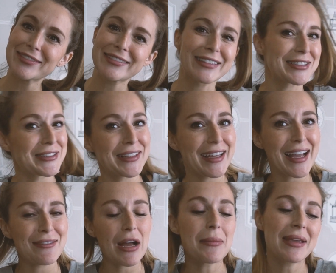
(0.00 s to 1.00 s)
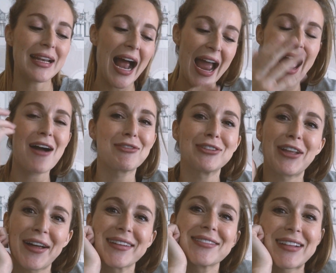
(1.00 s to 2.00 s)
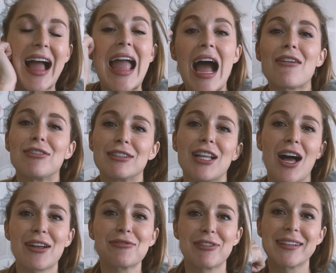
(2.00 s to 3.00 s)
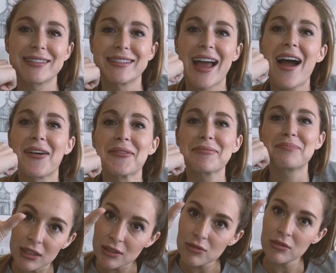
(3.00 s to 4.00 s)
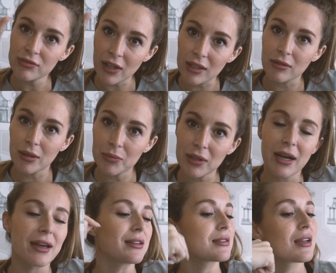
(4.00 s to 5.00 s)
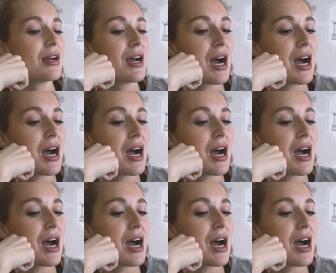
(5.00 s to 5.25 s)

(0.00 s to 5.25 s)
I mean, I have a lot written down. I'm gonna do a follow-up, you guys.